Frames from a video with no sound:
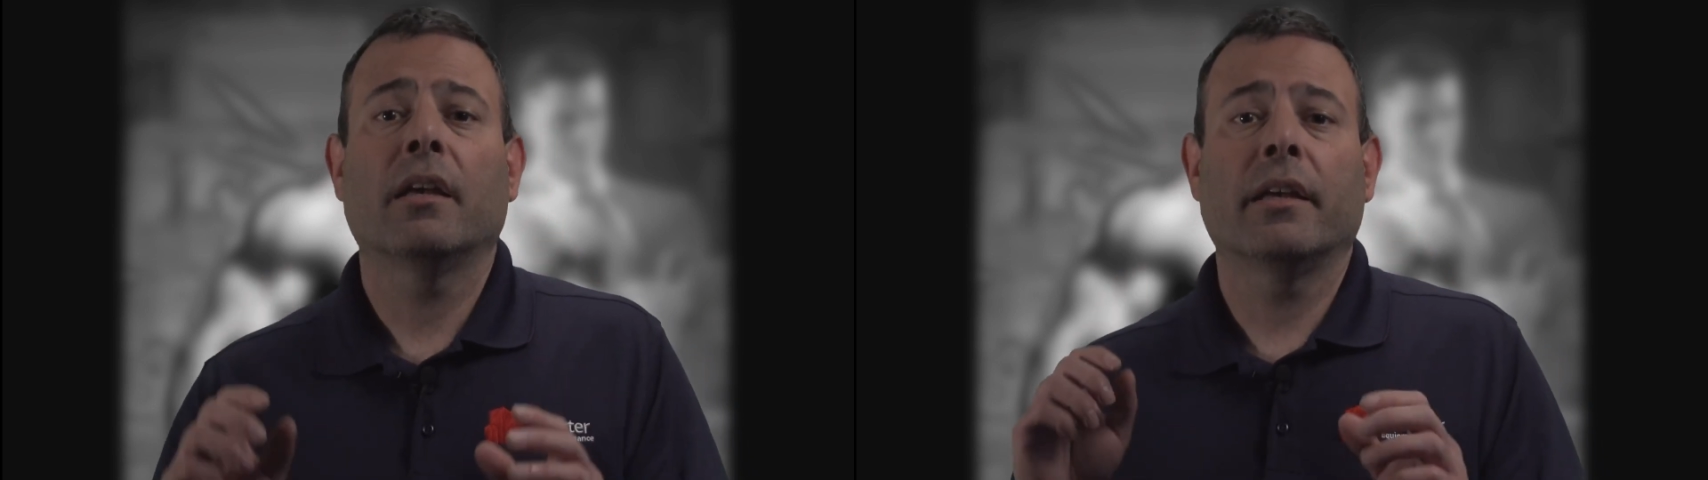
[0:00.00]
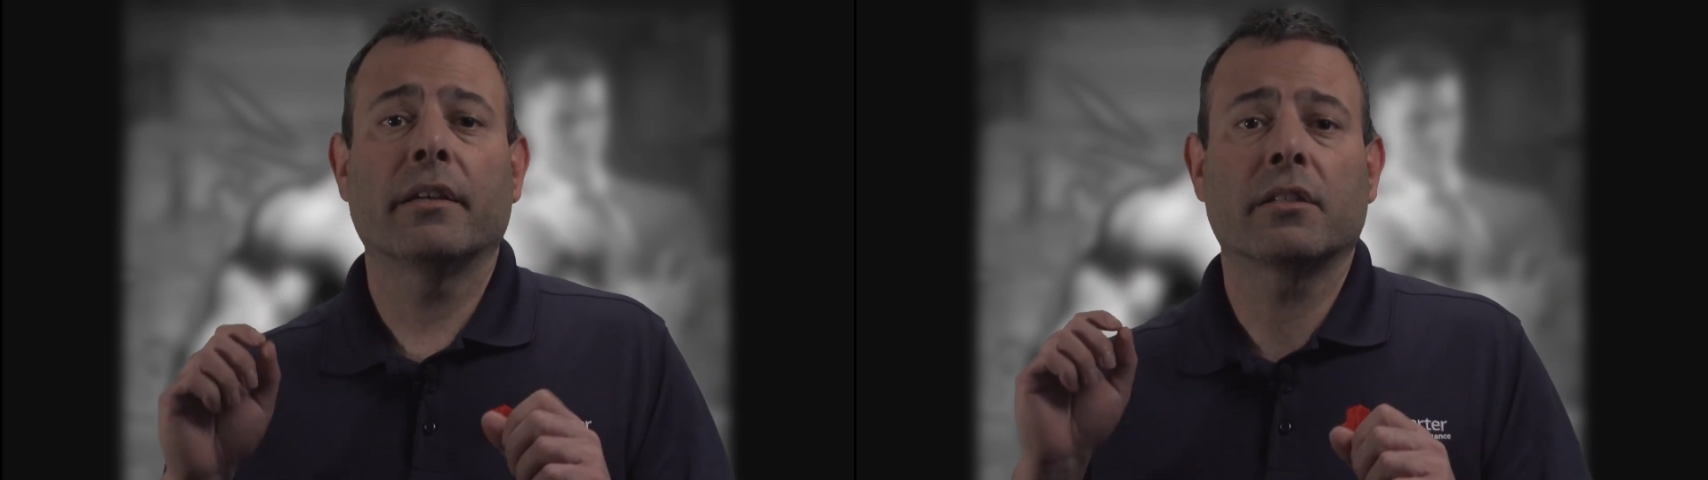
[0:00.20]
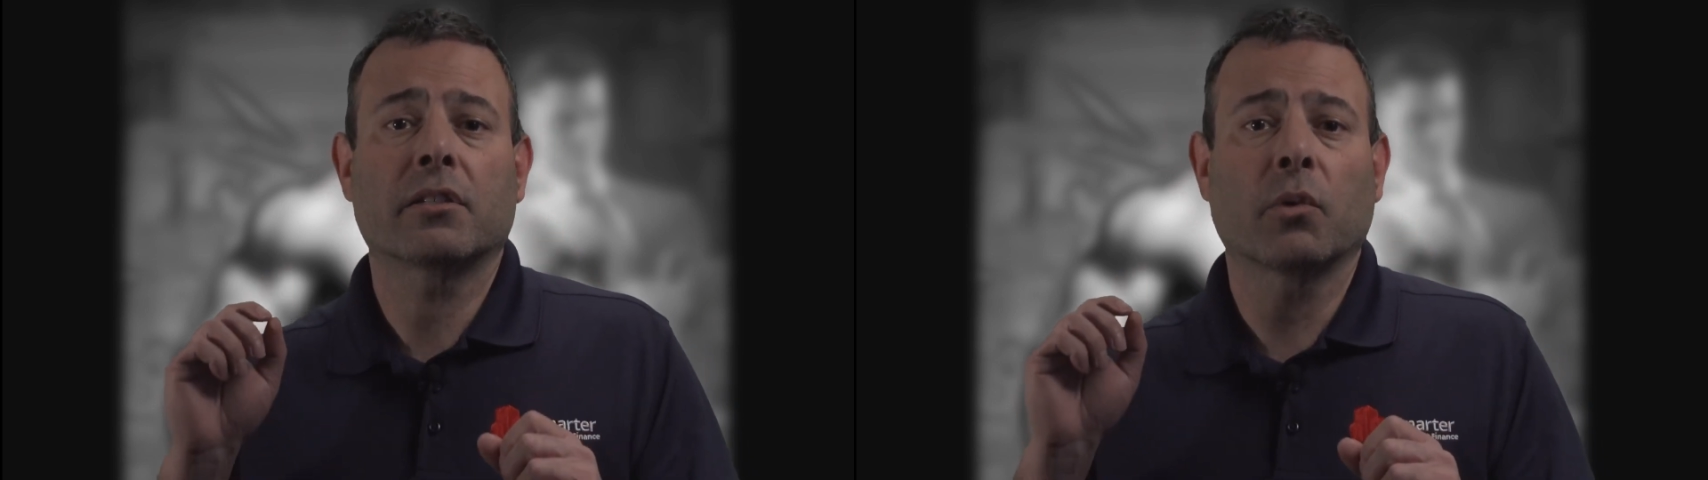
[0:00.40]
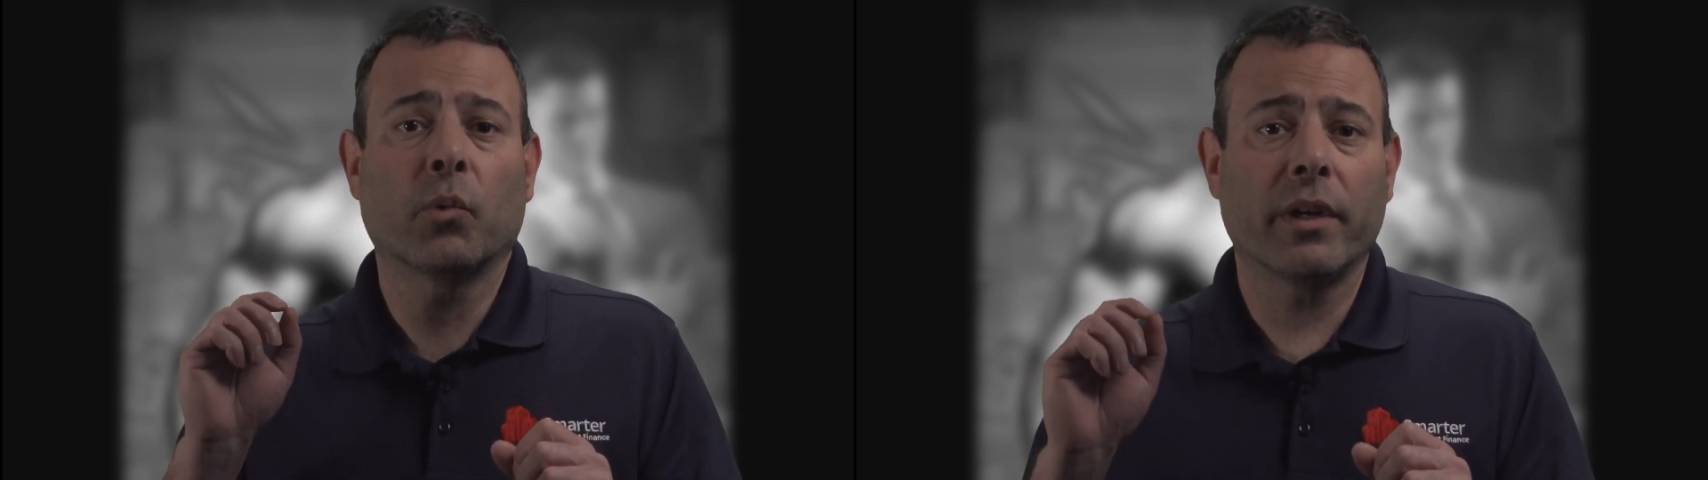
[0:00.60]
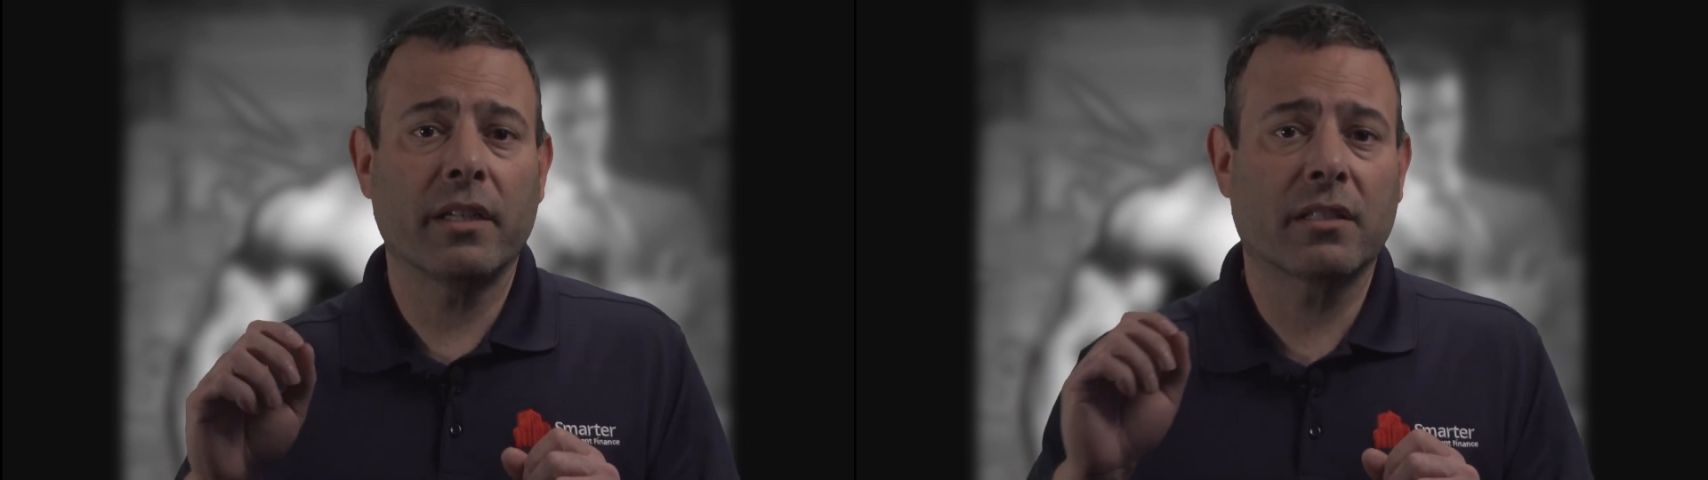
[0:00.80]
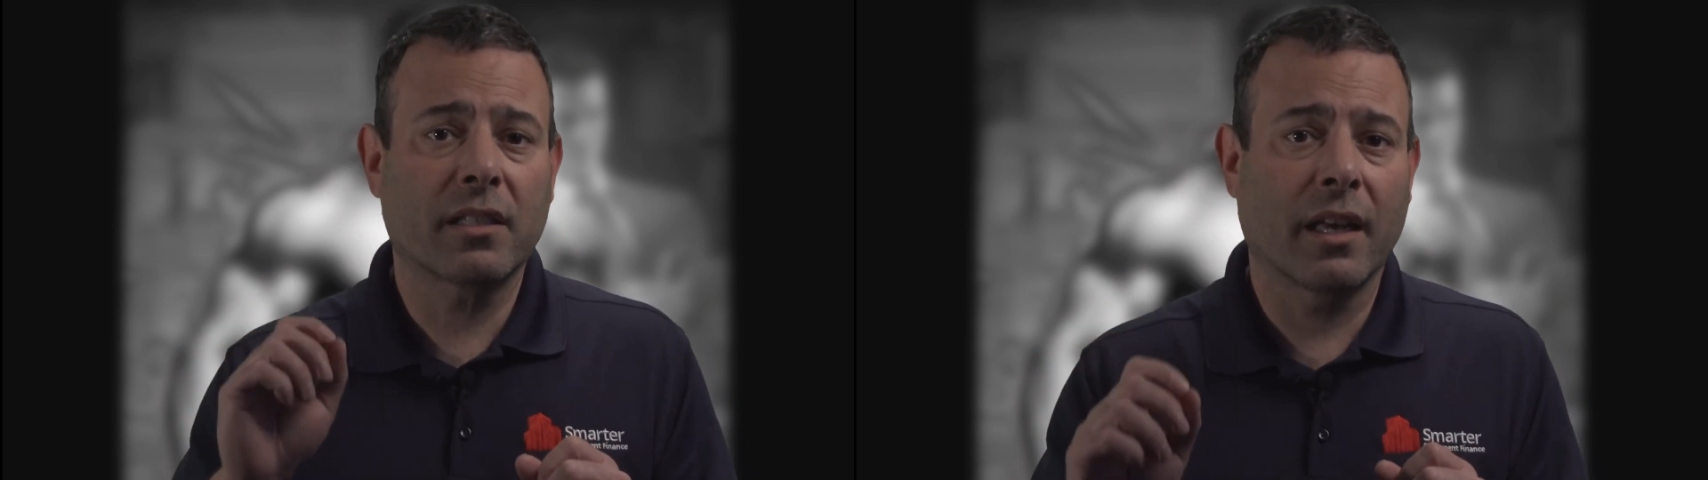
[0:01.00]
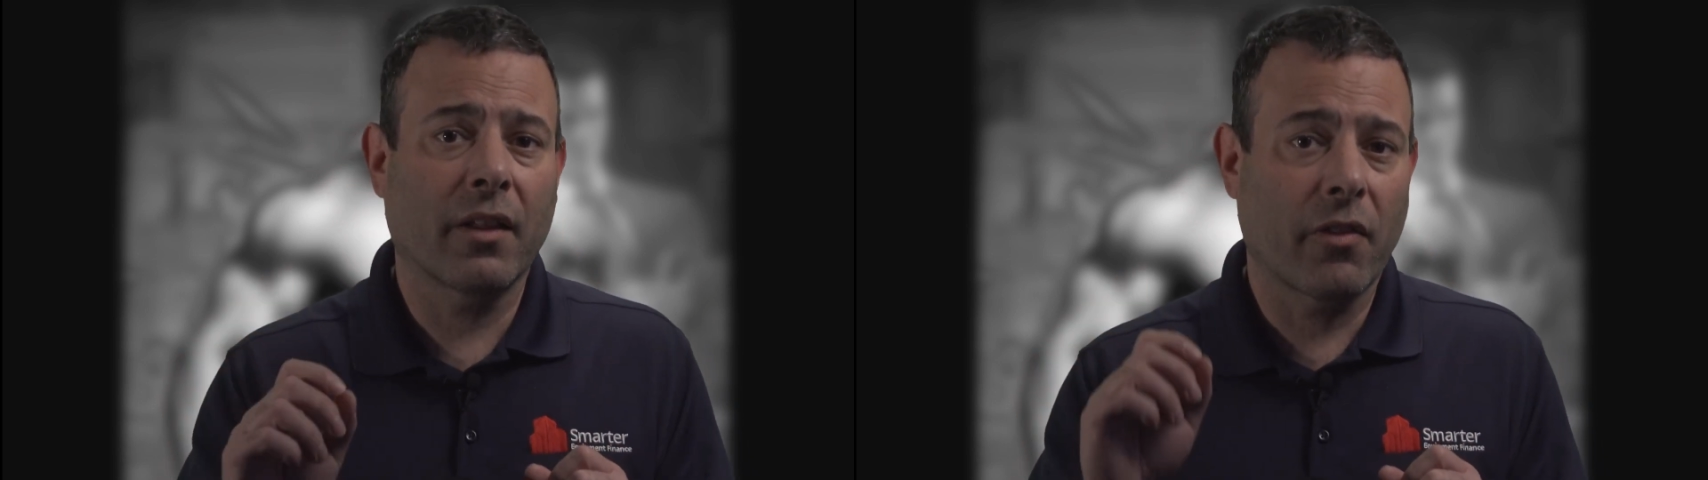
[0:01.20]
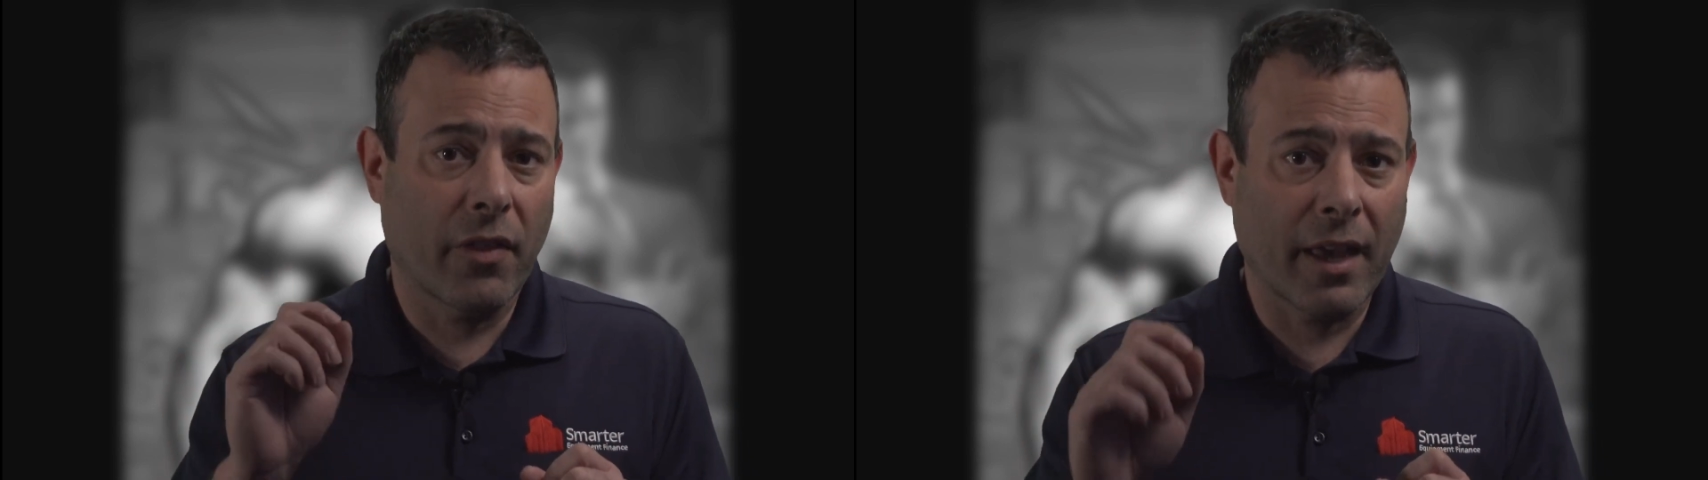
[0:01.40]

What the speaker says: is we sent